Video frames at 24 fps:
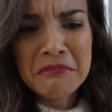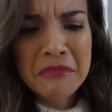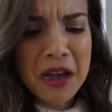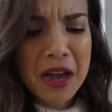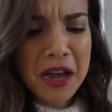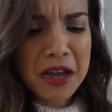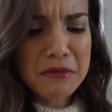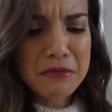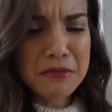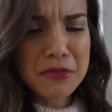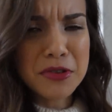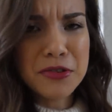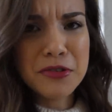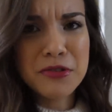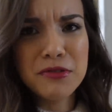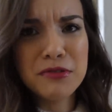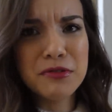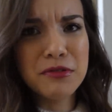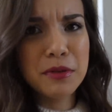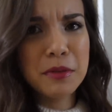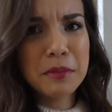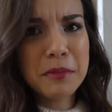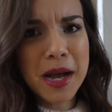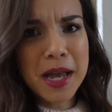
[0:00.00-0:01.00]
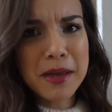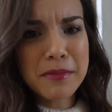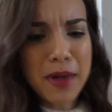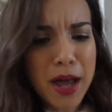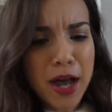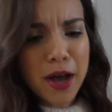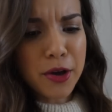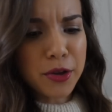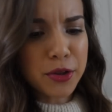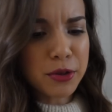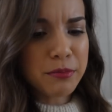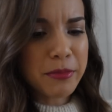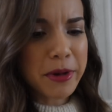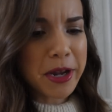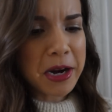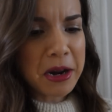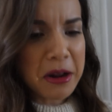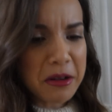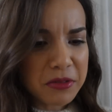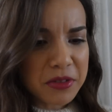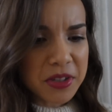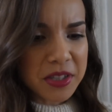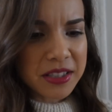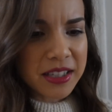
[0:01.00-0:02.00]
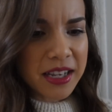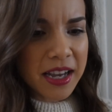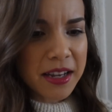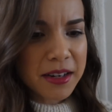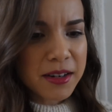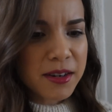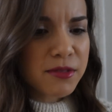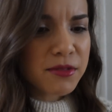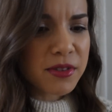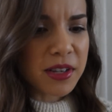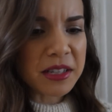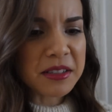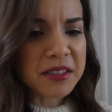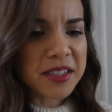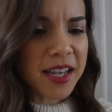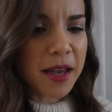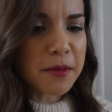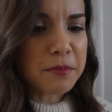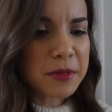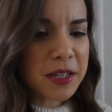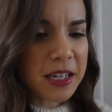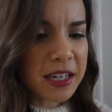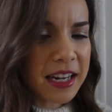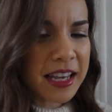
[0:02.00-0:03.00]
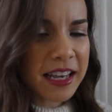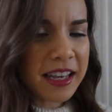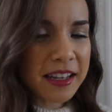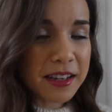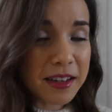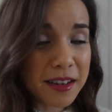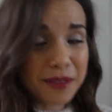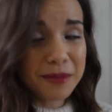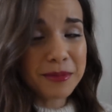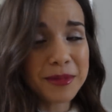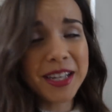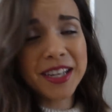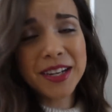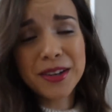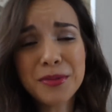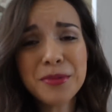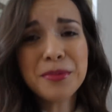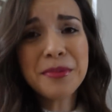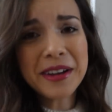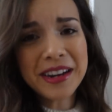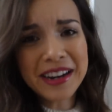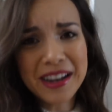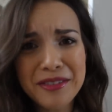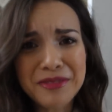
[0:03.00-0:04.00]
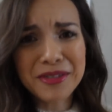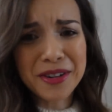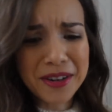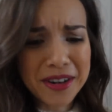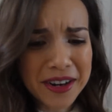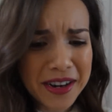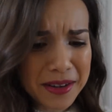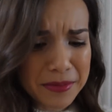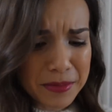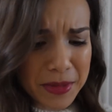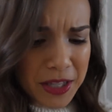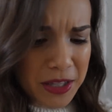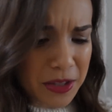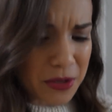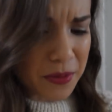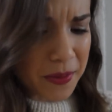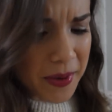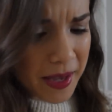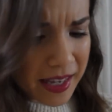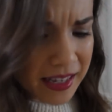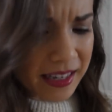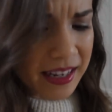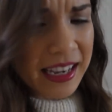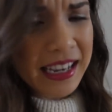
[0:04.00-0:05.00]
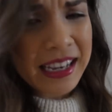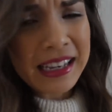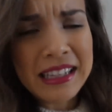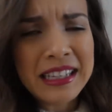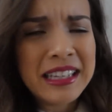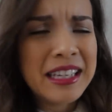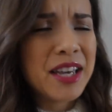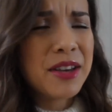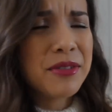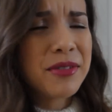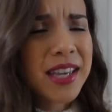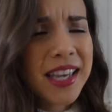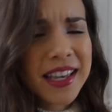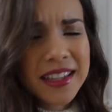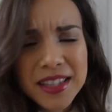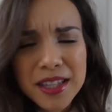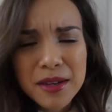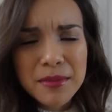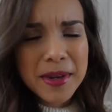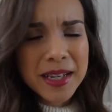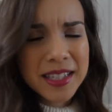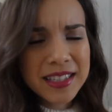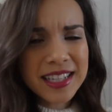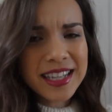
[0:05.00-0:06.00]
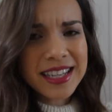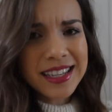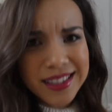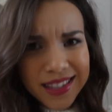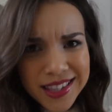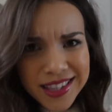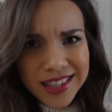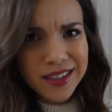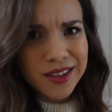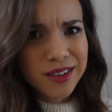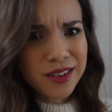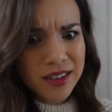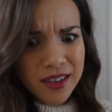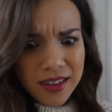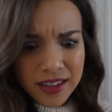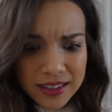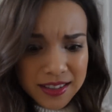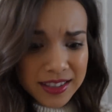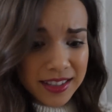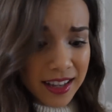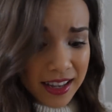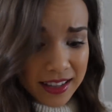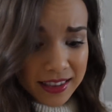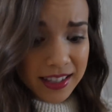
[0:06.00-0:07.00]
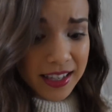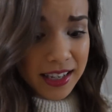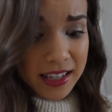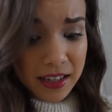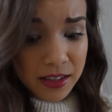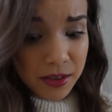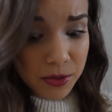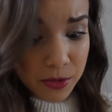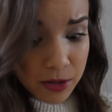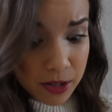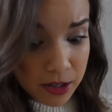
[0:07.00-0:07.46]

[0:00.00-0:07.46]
I move my mouth, but I've just kind of accepted it, and I'm like, whatever, I'm human. If it gets on my teeth, it's not the end of the